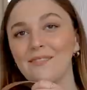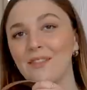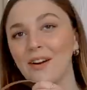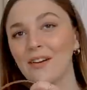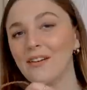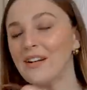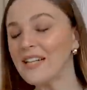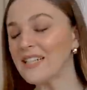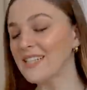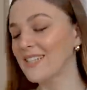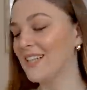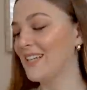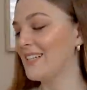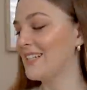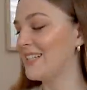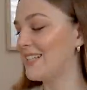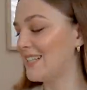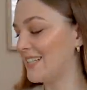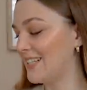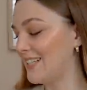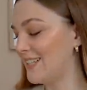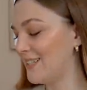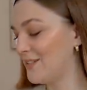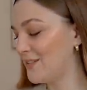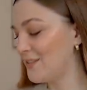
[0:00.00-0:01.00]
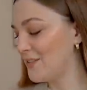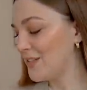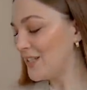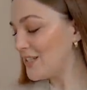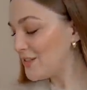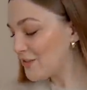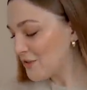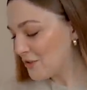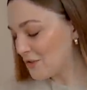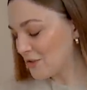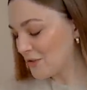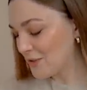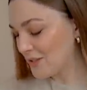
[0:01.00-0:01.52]
very excitedly
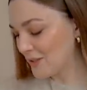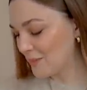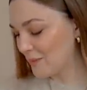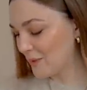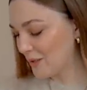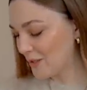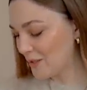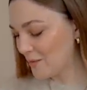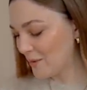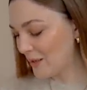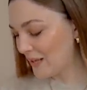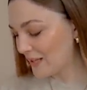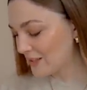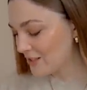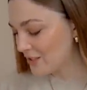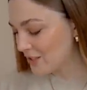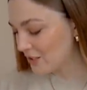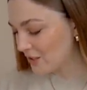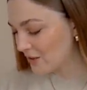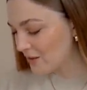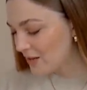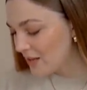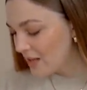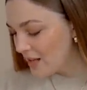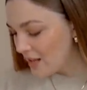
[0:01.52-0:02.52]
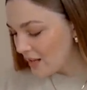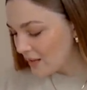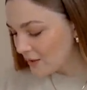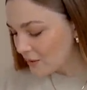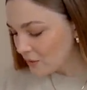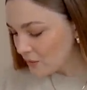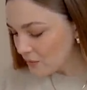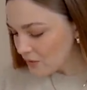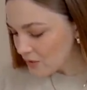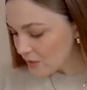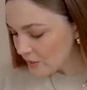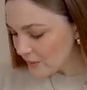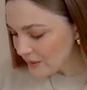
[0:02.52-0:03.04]
introducing my new bag to you. And
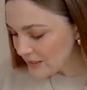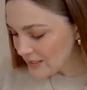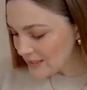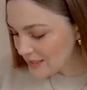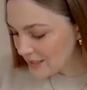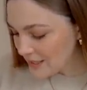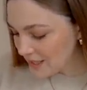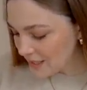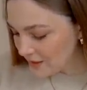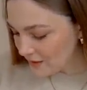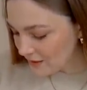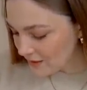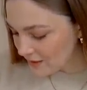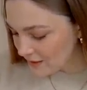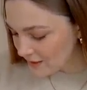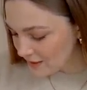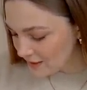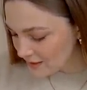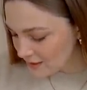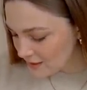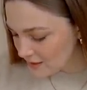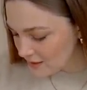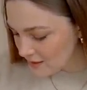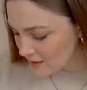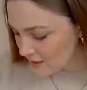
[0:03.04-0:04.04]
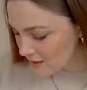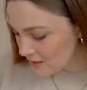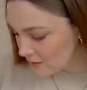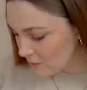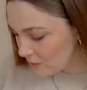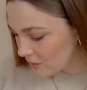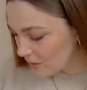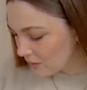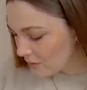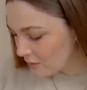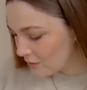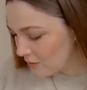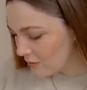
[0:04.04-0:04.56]
also inside here, I think, is another
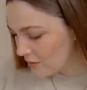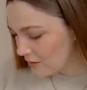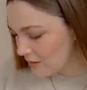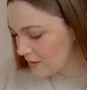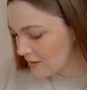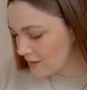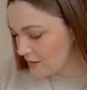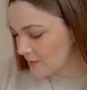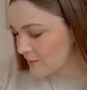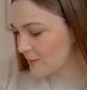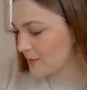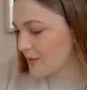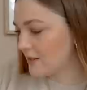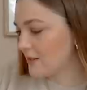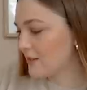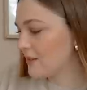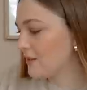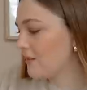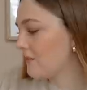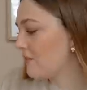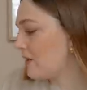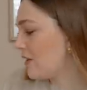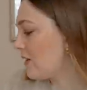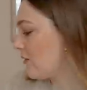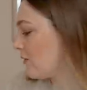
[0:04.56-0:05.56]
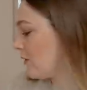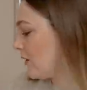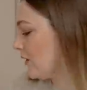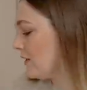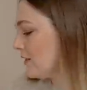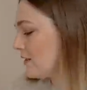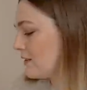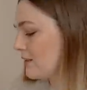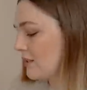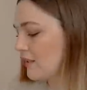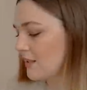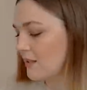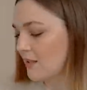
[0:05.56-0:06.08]
one of this month's
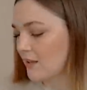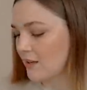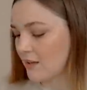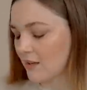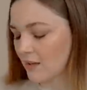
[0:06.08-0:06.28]
favorites. Here they